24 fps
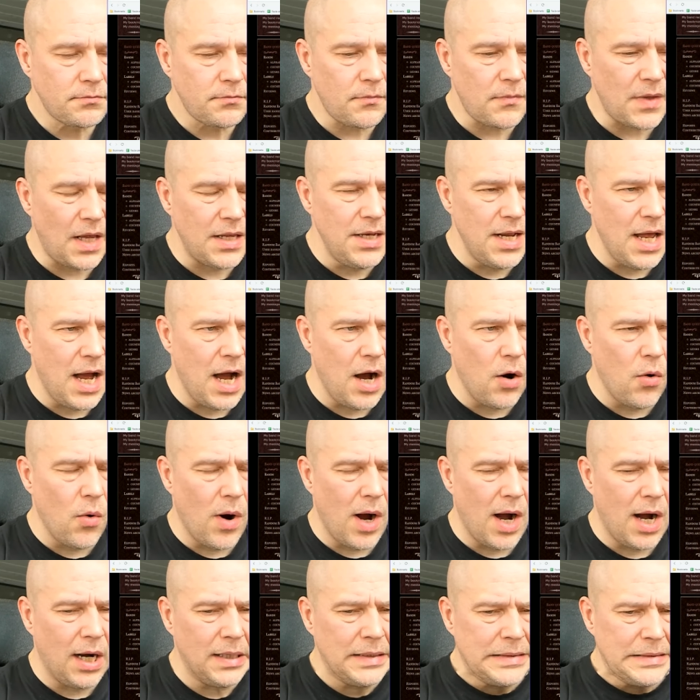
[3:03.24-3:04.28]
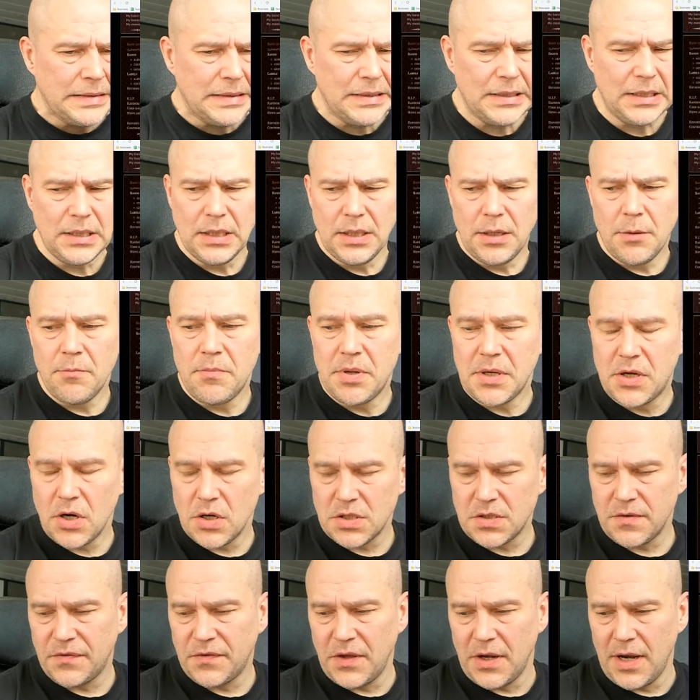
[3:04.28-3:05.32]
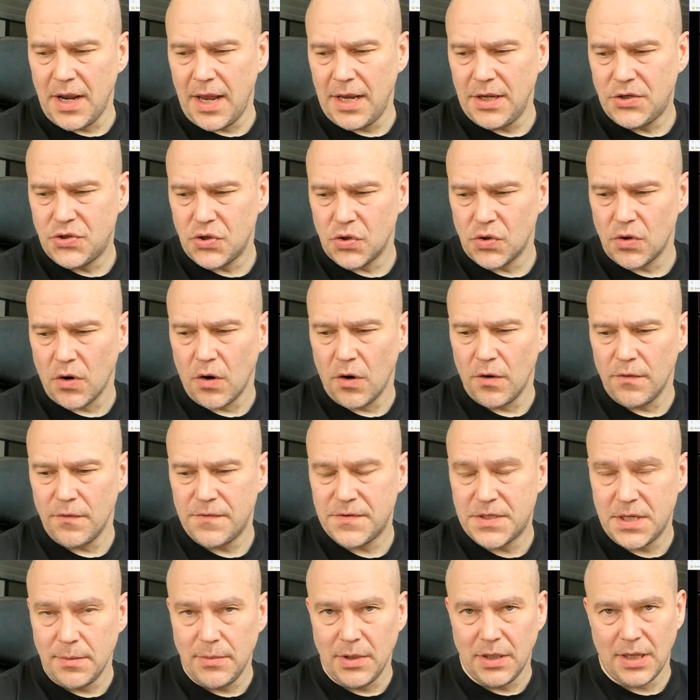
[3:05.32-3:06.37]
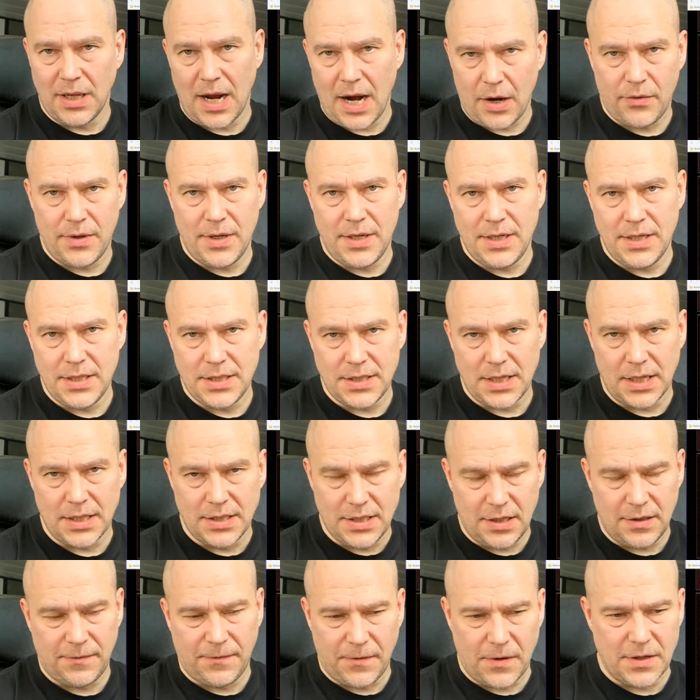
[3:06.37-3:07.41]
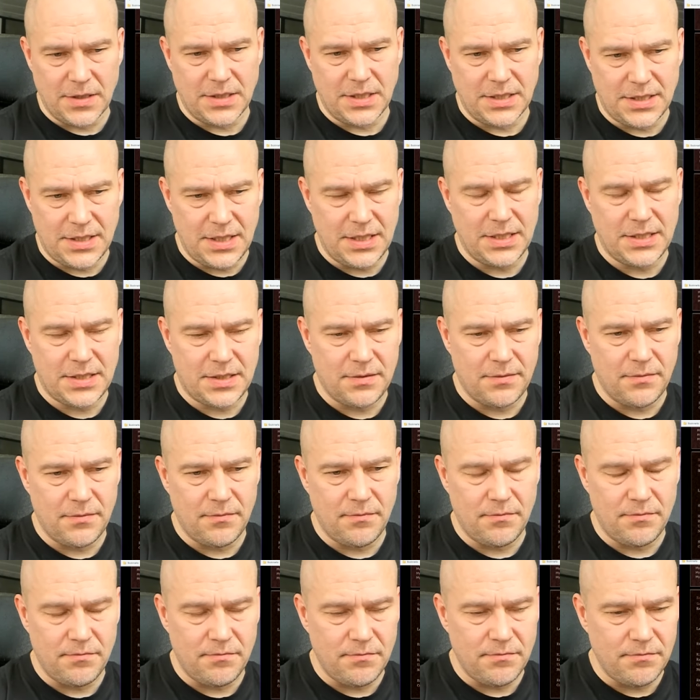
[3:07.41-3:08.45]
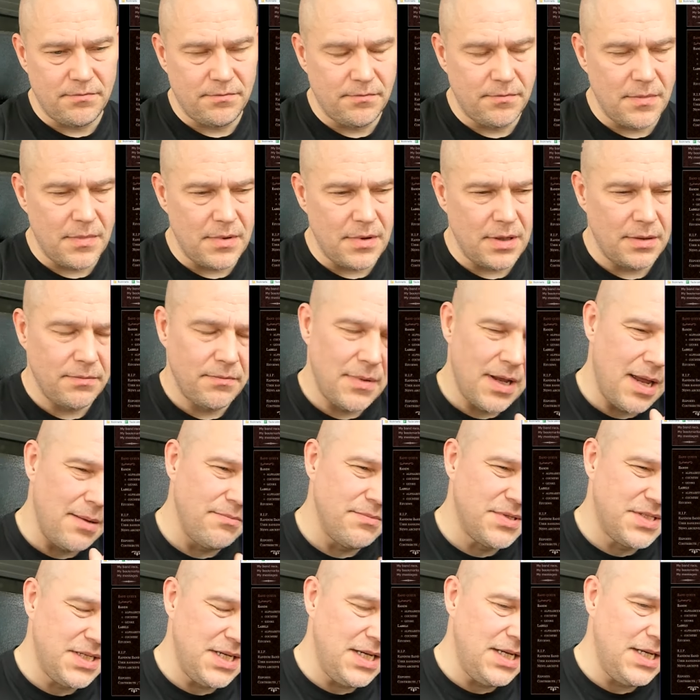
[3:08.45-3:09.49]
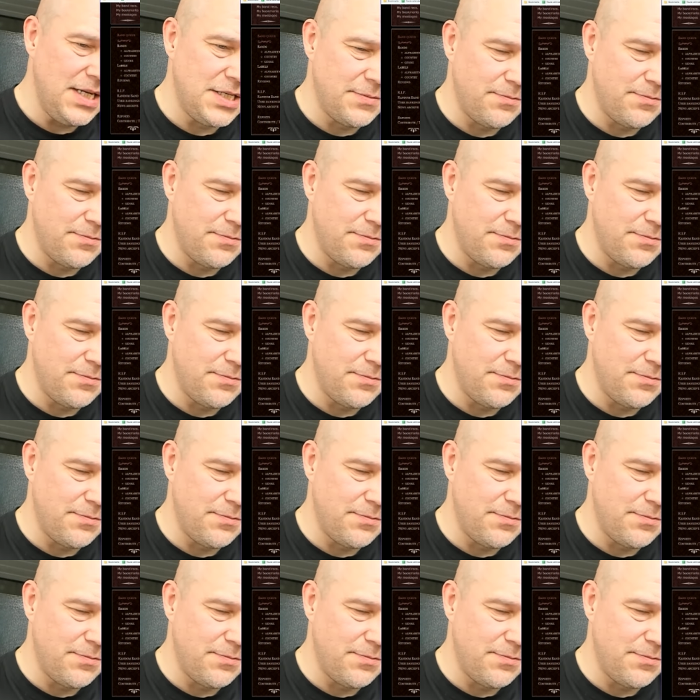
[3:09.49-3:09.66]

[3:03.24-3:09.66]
Now, uh, because of the nature of similarities and differences, this MCD,